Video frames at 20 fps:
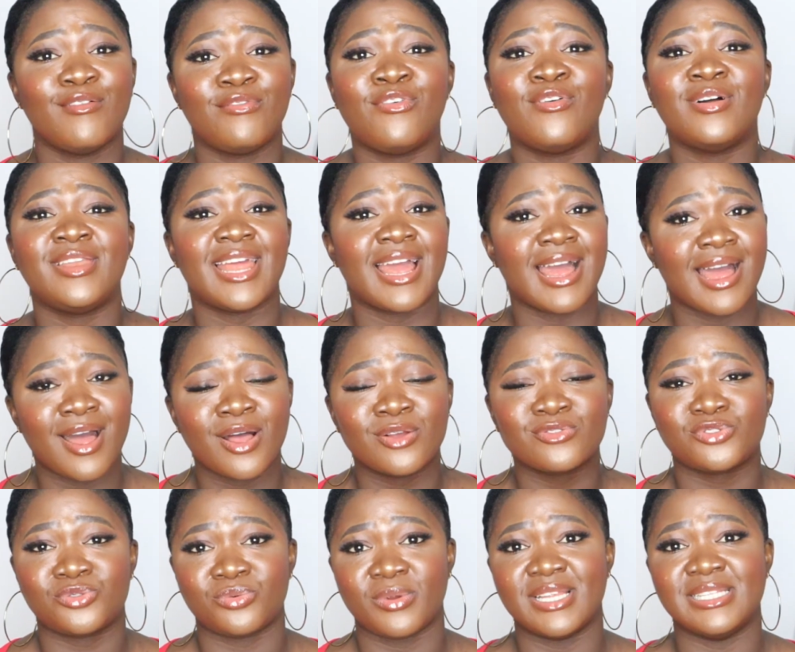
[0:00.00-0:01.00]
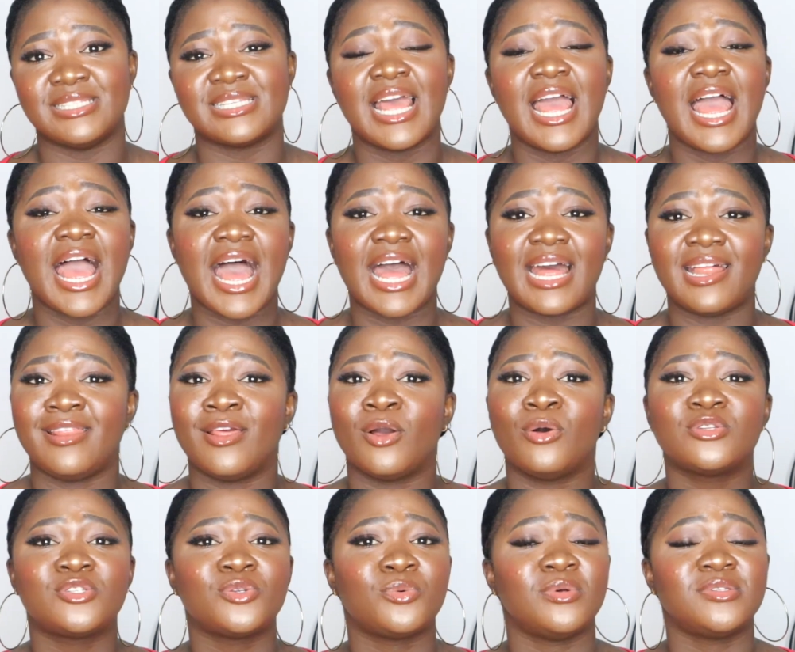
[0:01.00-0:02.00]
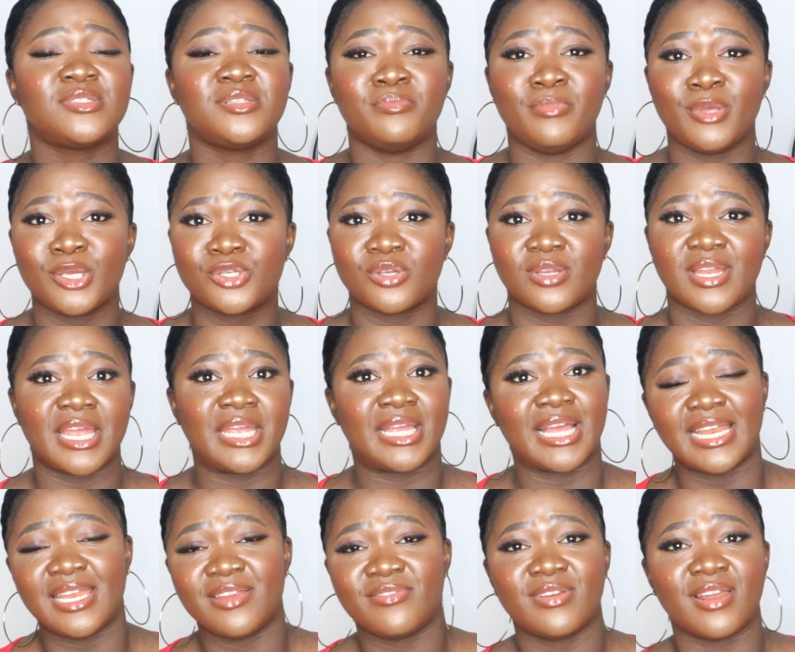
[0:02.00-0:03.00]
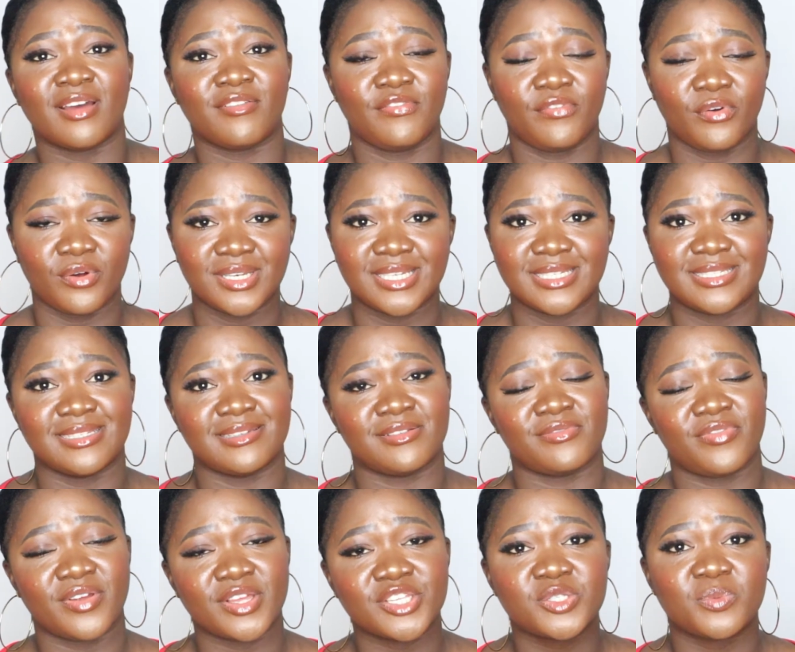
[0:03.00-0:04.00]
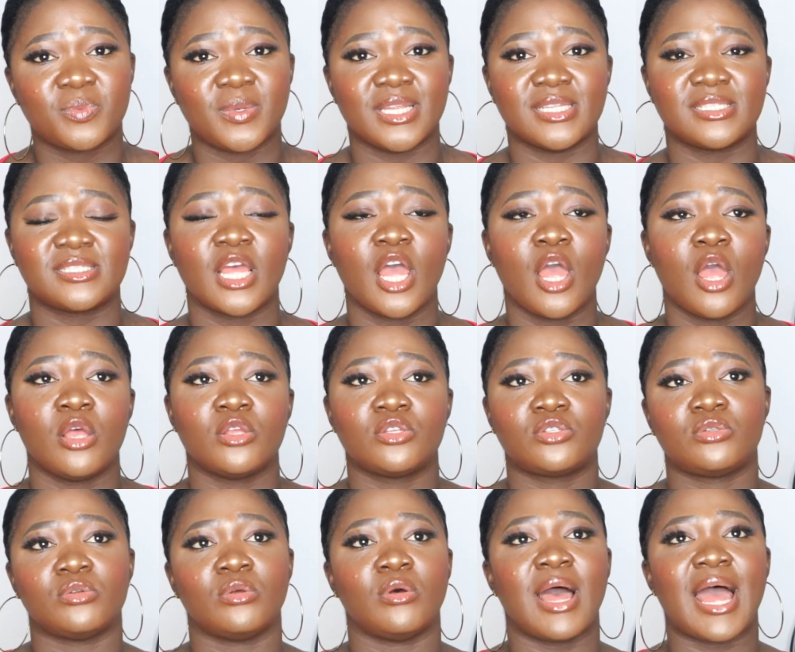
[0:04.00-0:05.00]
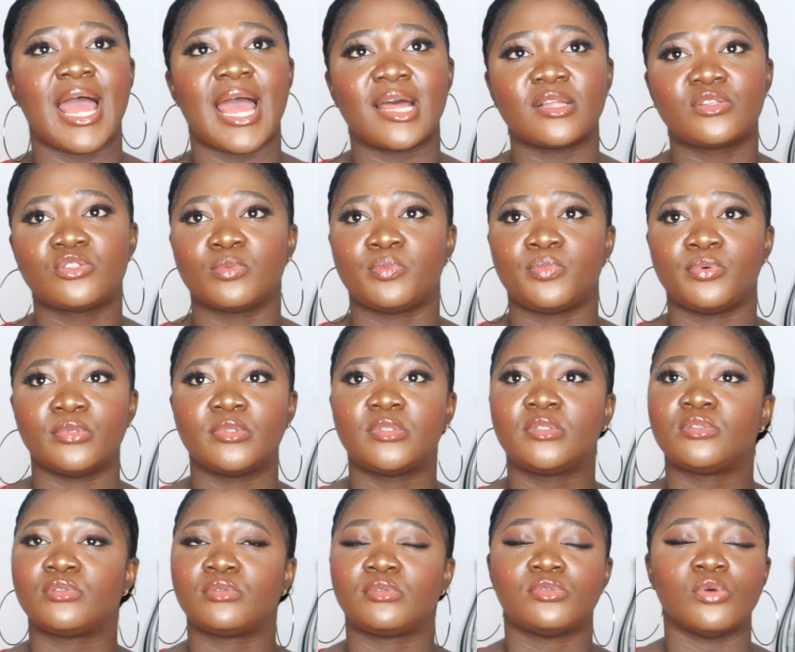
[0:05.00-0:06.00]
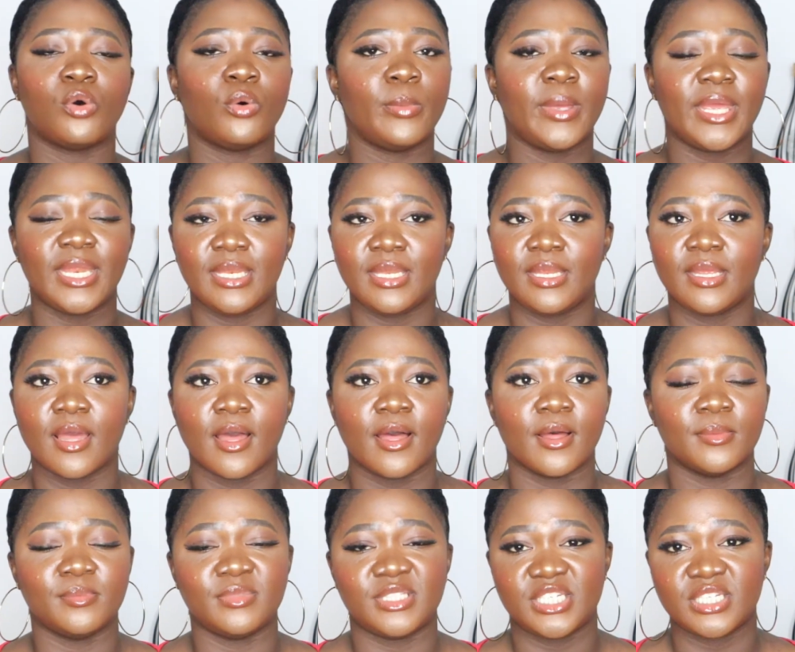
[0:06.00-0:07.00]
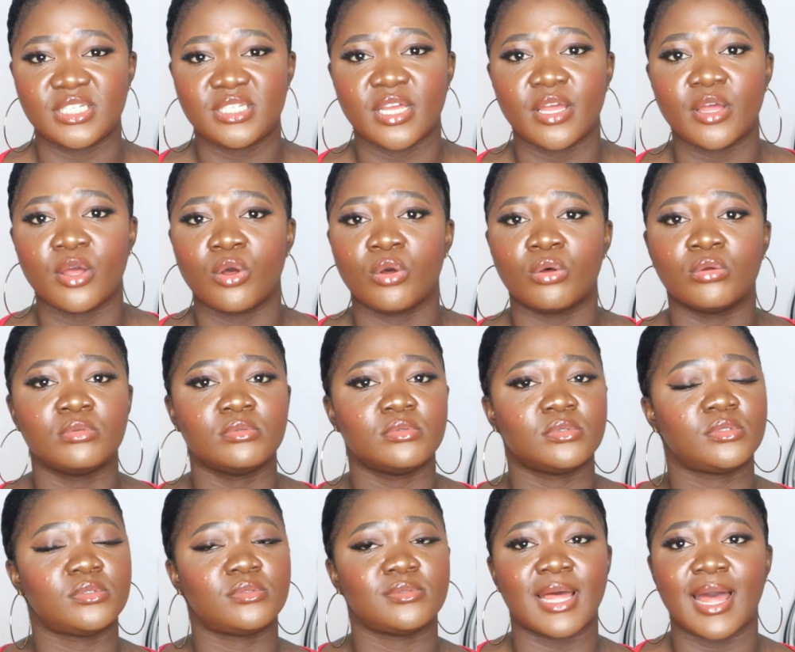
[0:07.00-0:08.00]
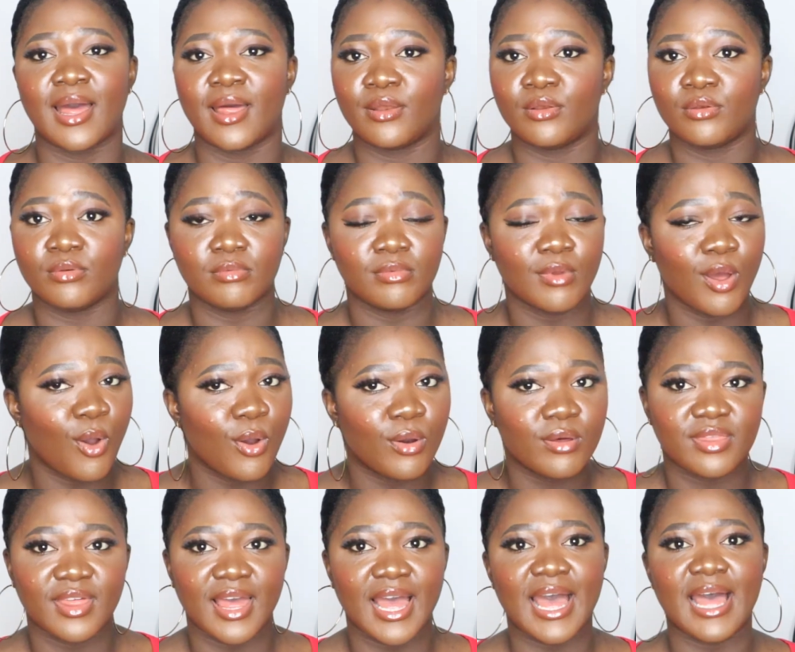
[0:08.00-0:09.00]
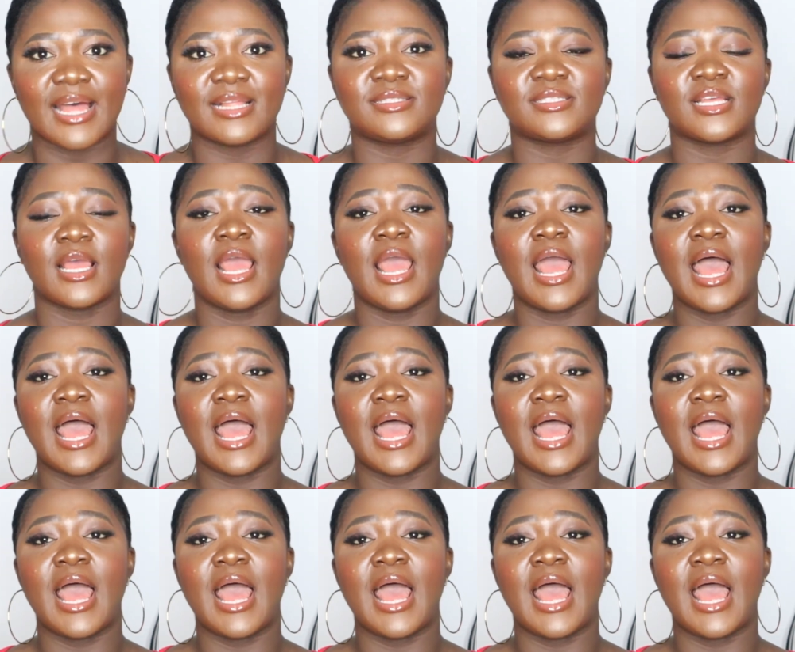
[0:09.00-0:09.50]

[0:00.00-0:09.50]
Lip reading: for their house rent, and they also want to make sure that you can even afford it in the first place. So I had to put so many details and all that.